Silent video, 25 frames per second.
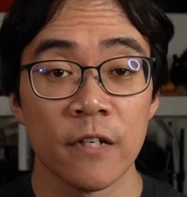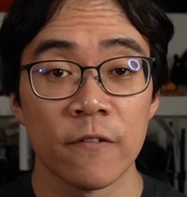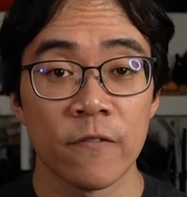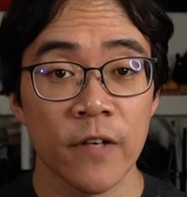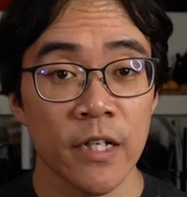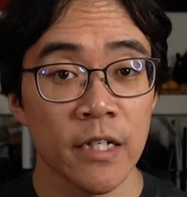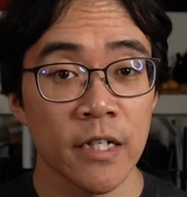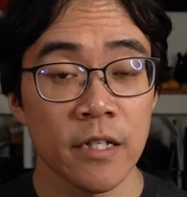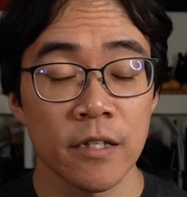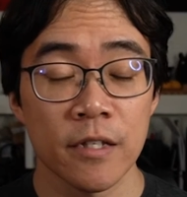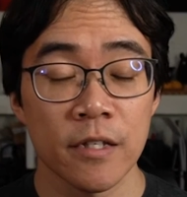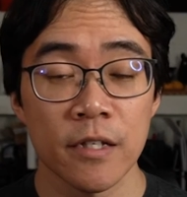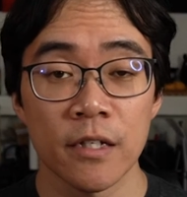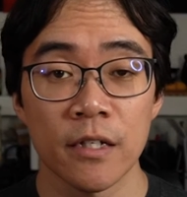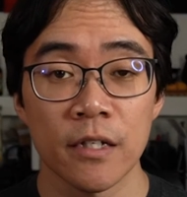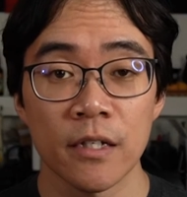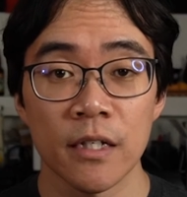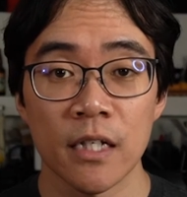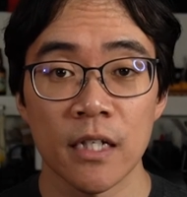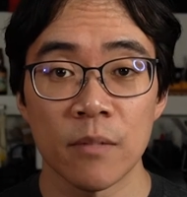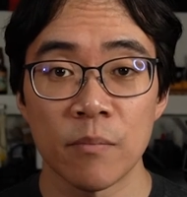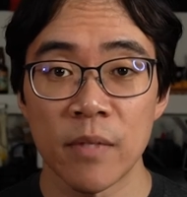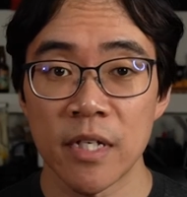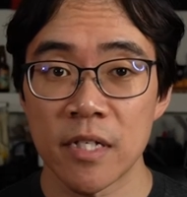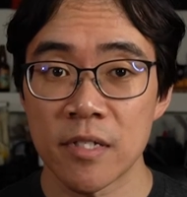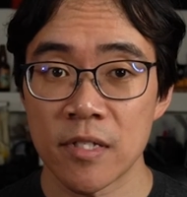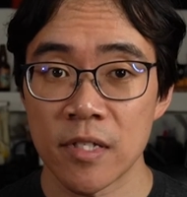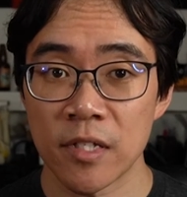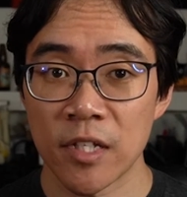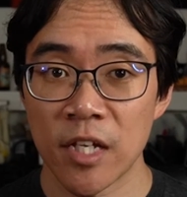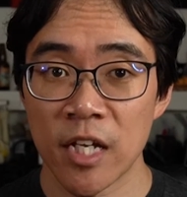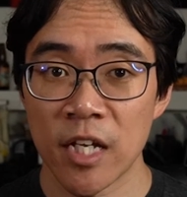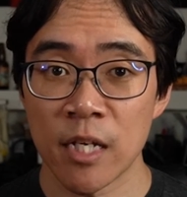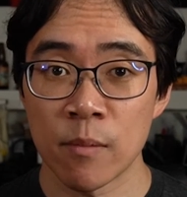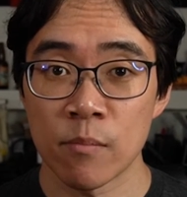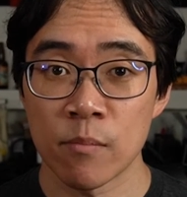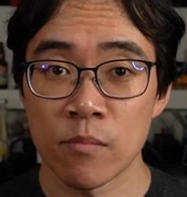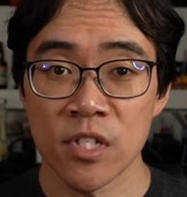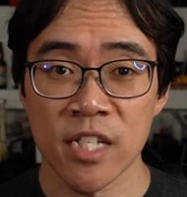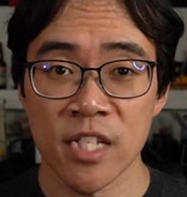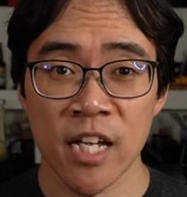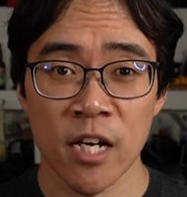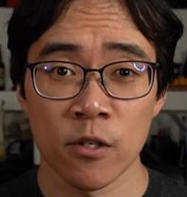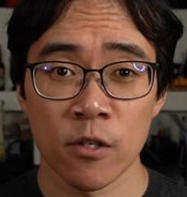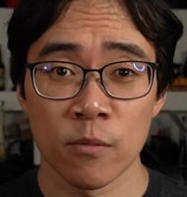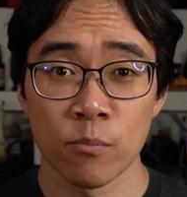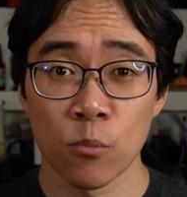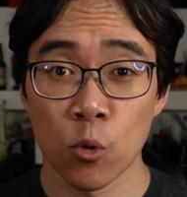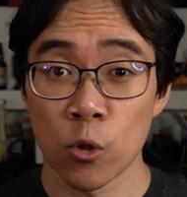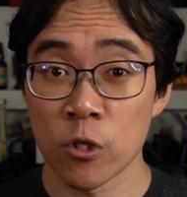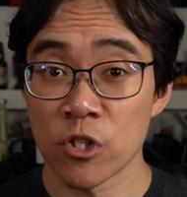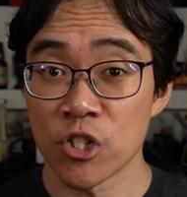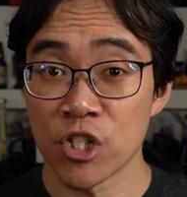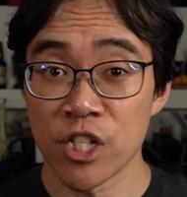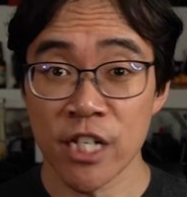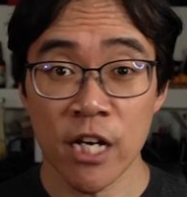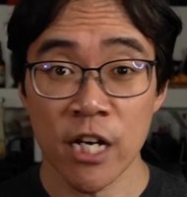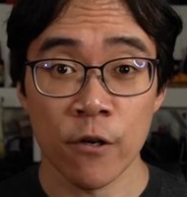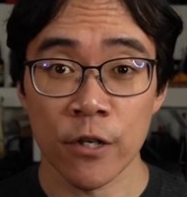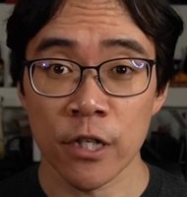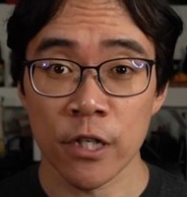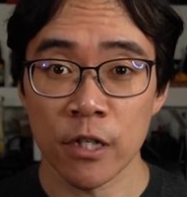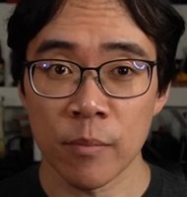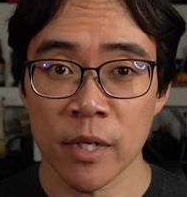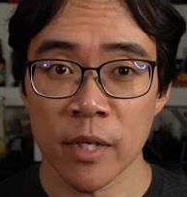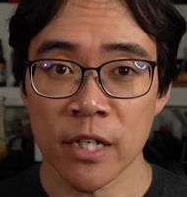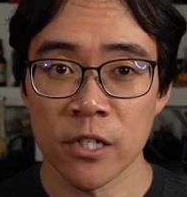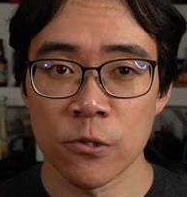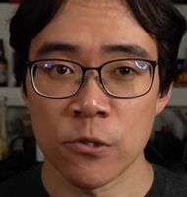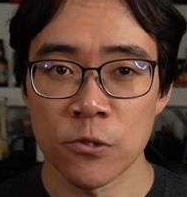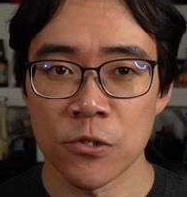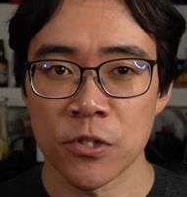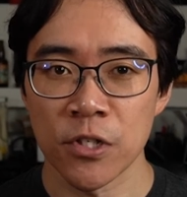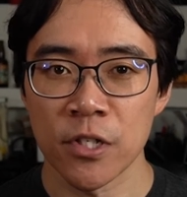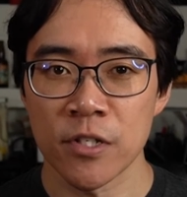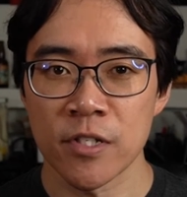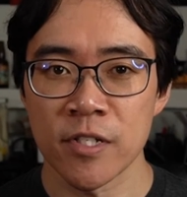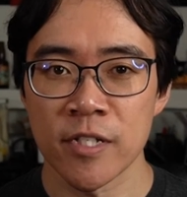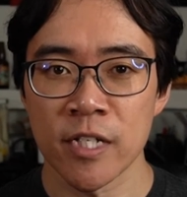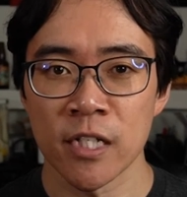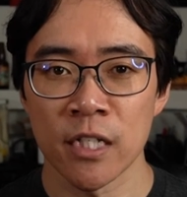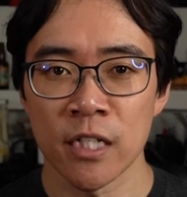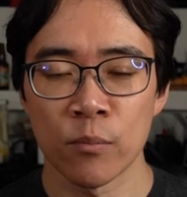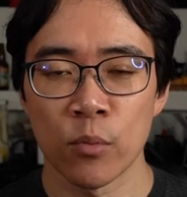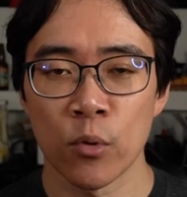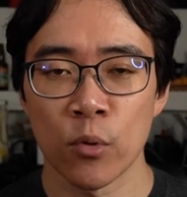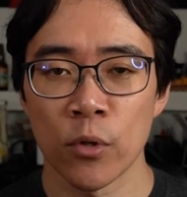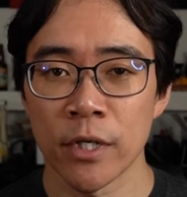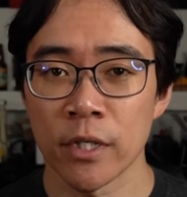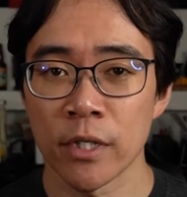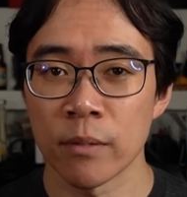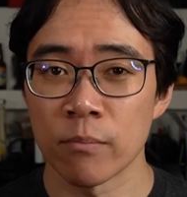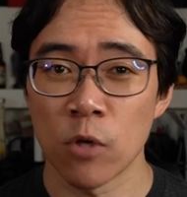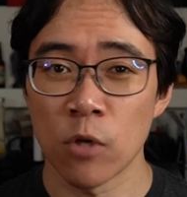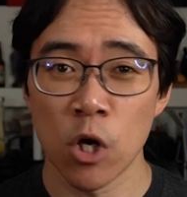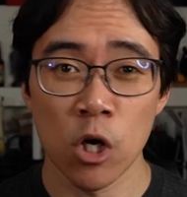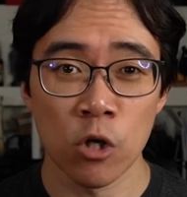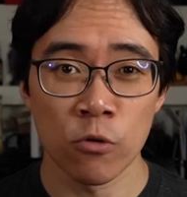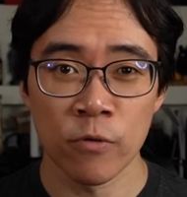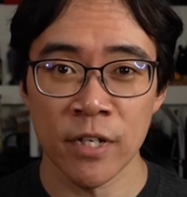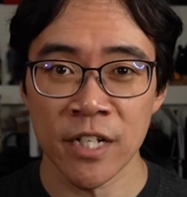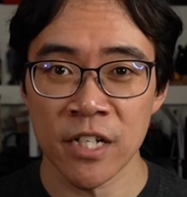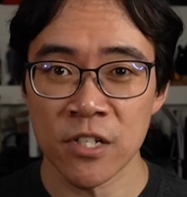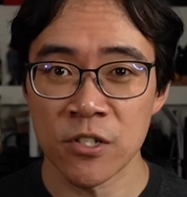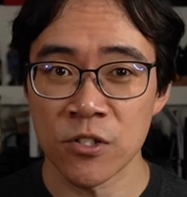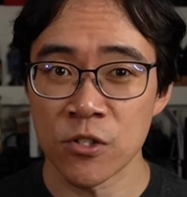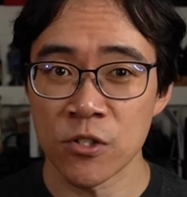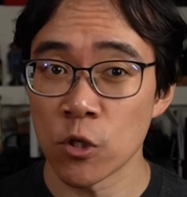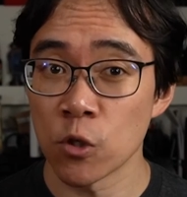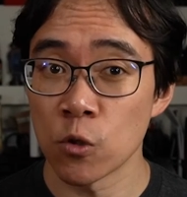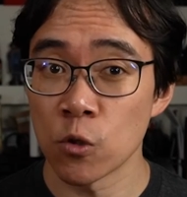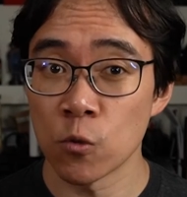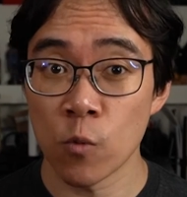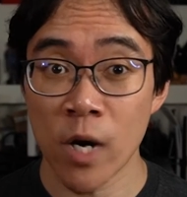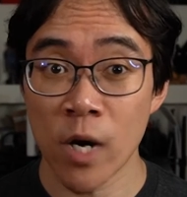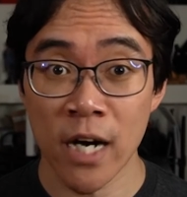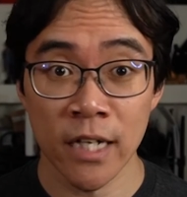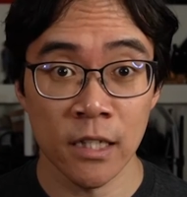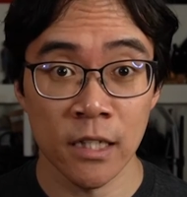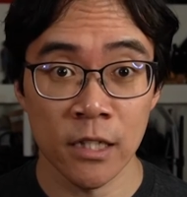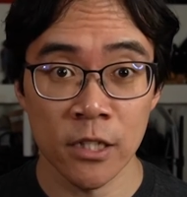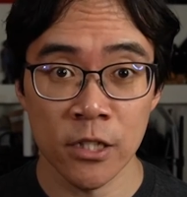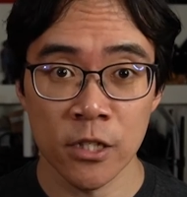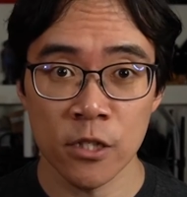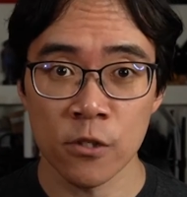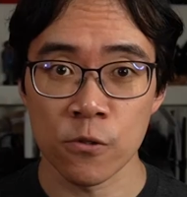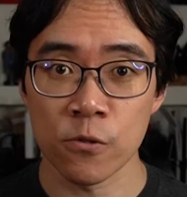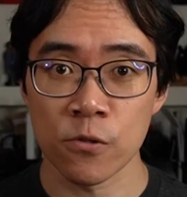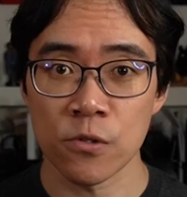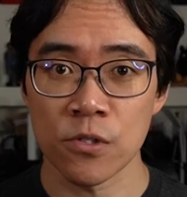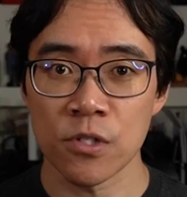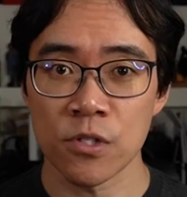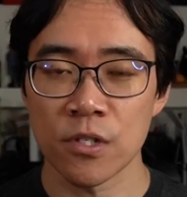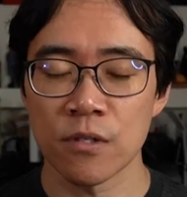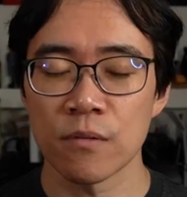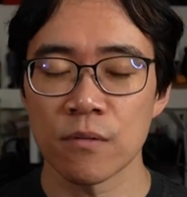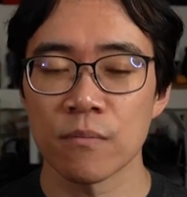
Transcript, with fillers: If anything, it makes the game sound more generic by using a selling point already so widely used.